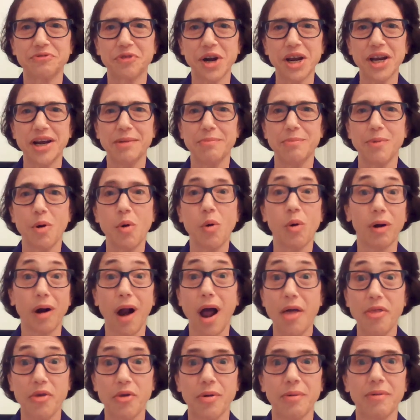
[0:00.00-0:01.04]
freedom or
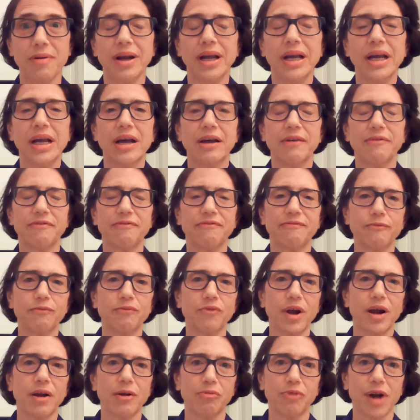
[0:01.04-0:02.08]
other
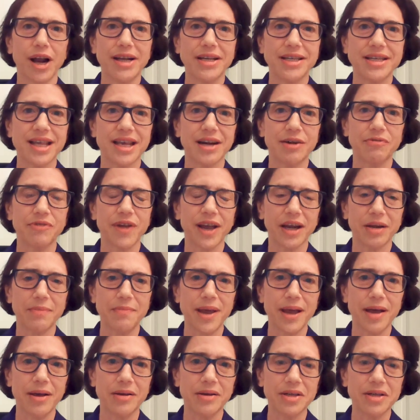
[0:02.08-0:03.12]
rights that affect
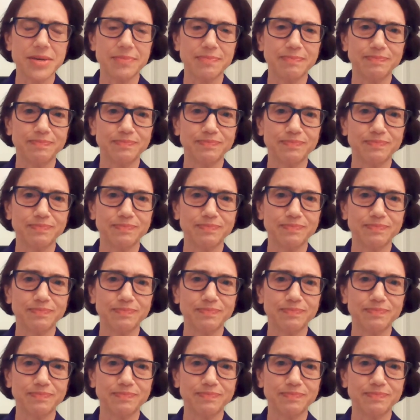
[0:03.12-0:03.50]
males.